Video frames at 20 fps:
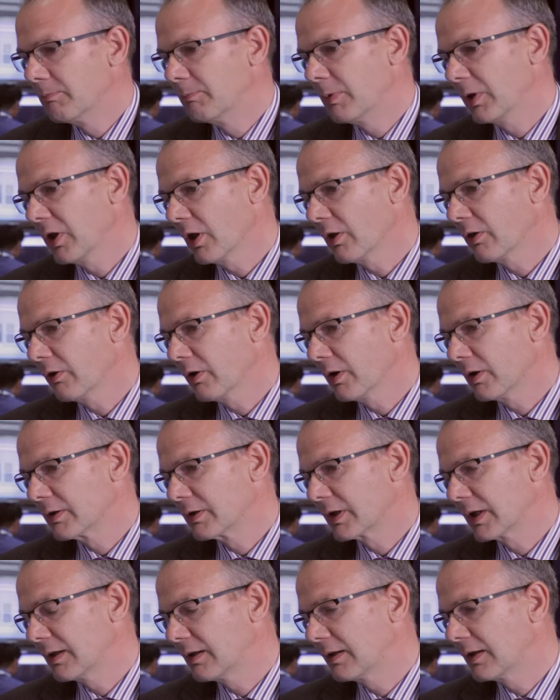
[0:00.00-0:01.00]
But the other
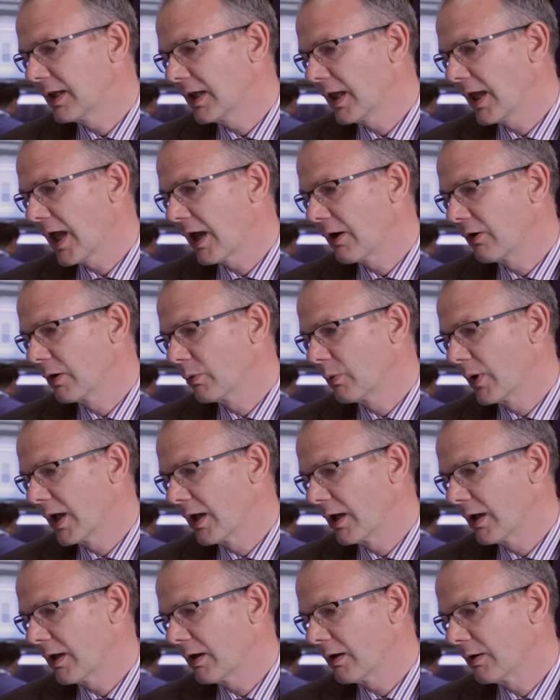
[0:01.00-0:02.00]
key area
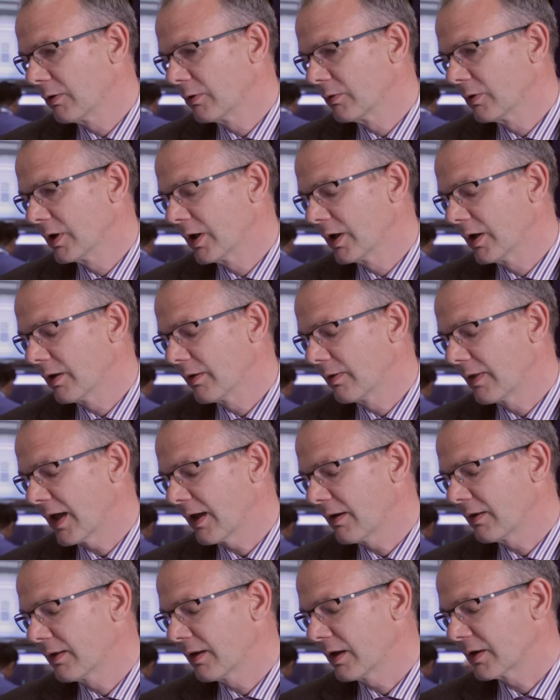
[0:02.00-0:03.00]
where
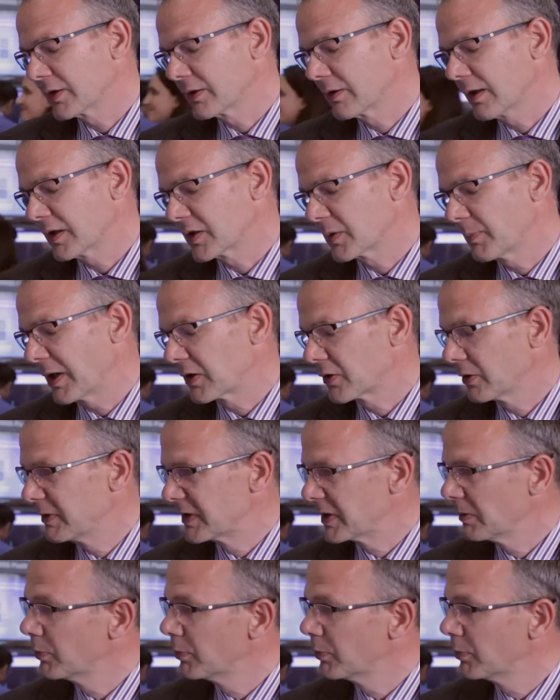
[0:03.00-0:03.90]
that spectrum is